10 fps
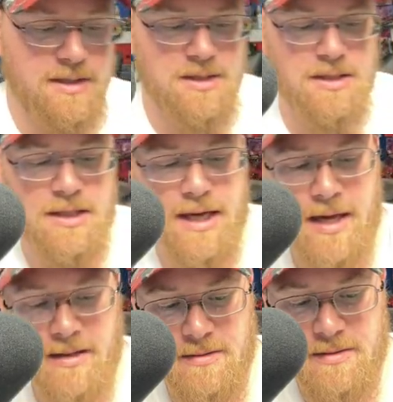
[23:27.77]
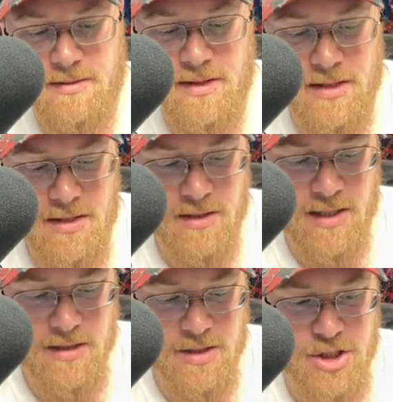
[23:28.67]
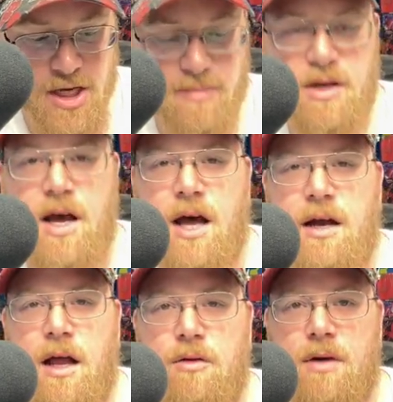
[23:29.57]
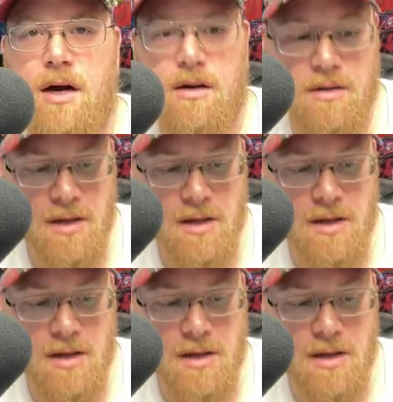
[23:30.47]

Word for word: that's, uh, again, uh, got the Shaman non-hollow rare.